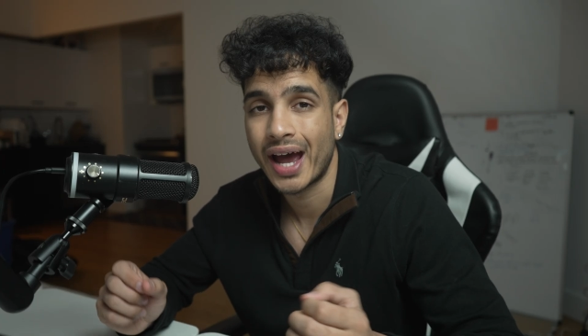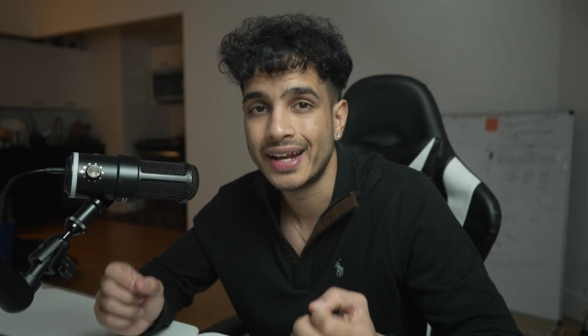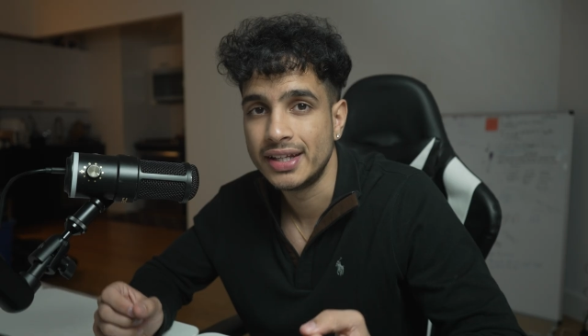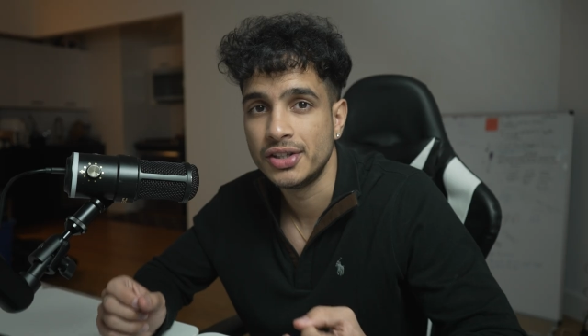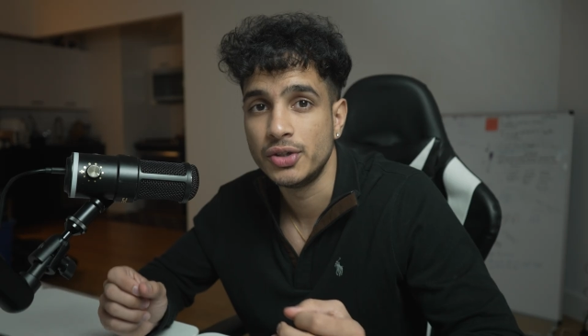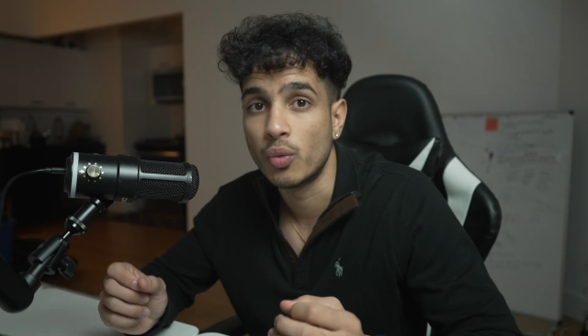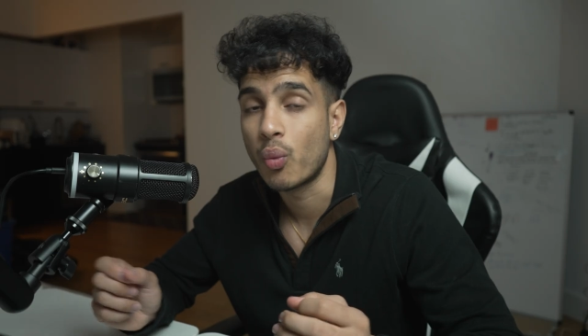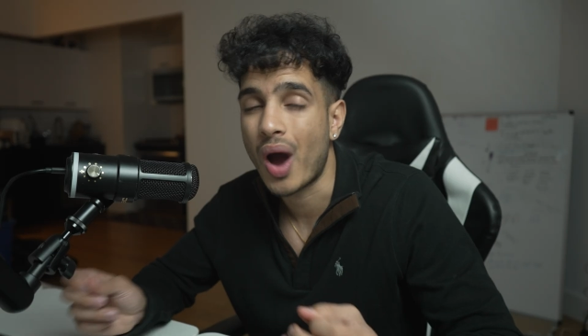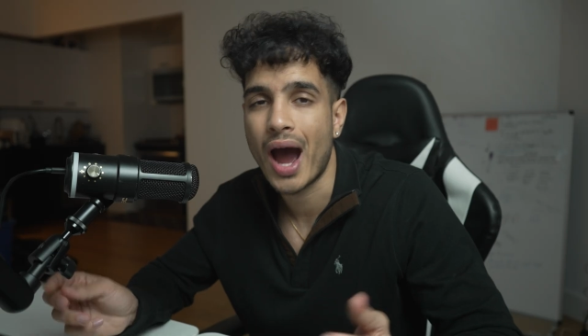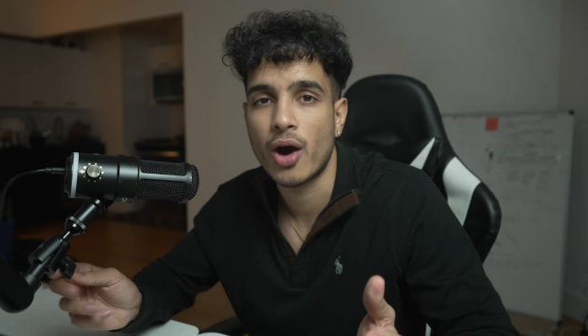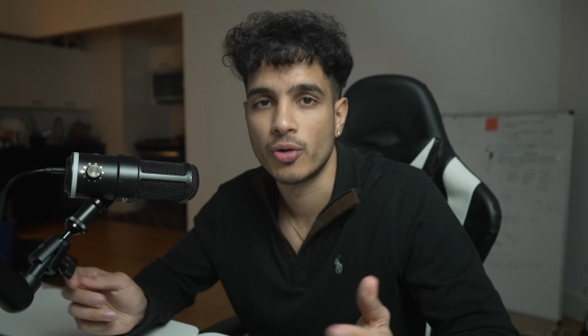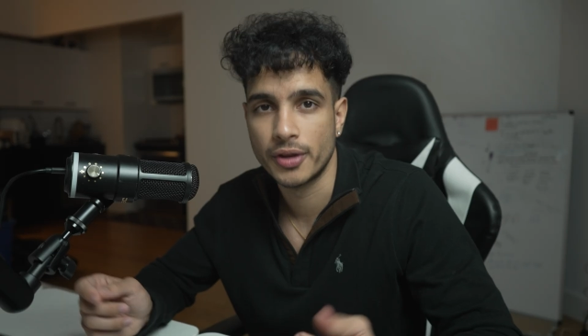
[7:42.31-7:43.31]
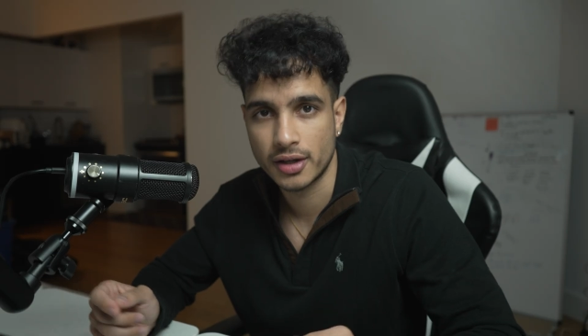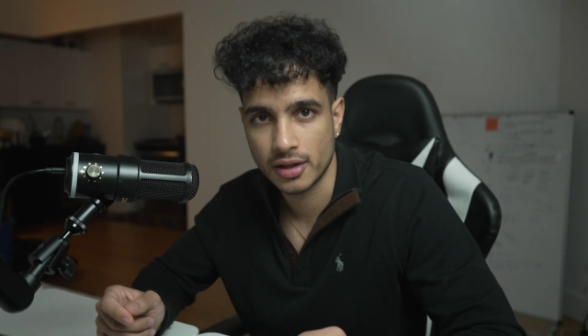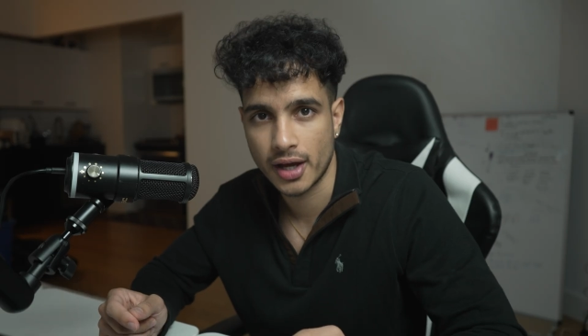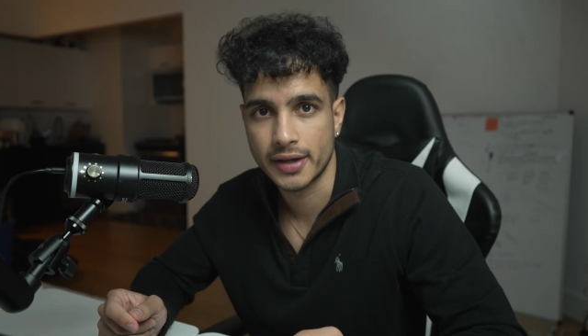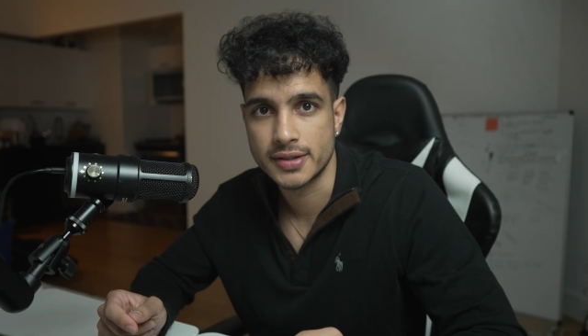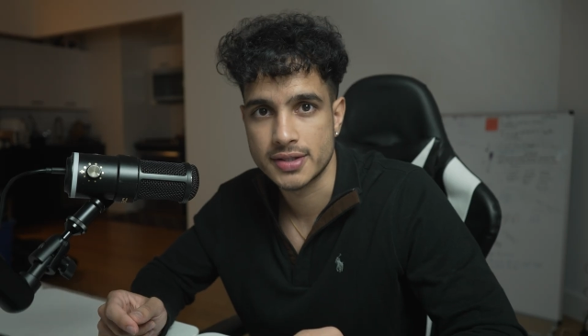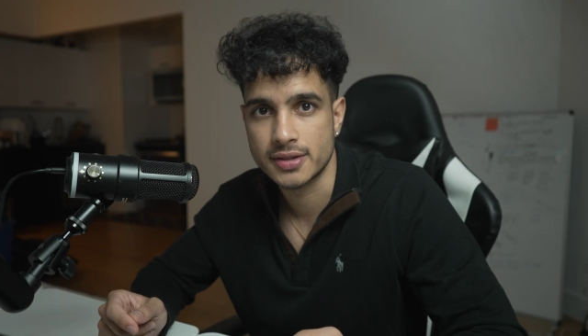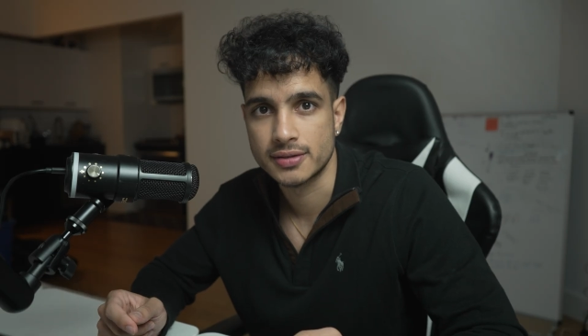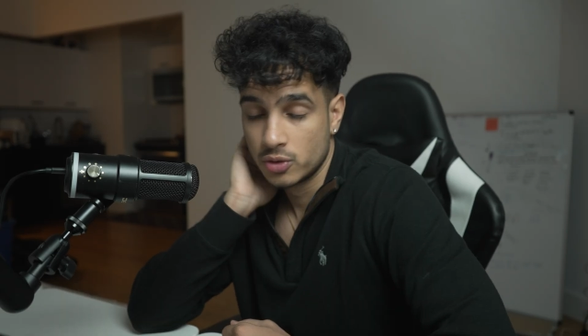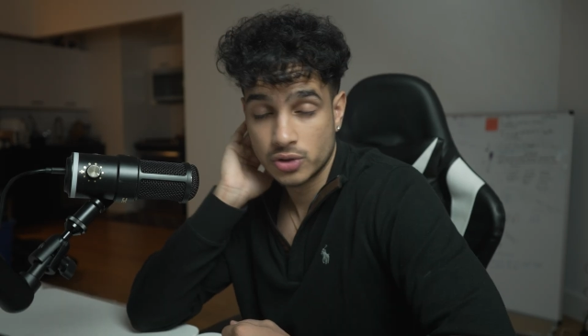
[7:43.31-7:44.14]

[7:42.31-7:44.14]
ideally wow the client.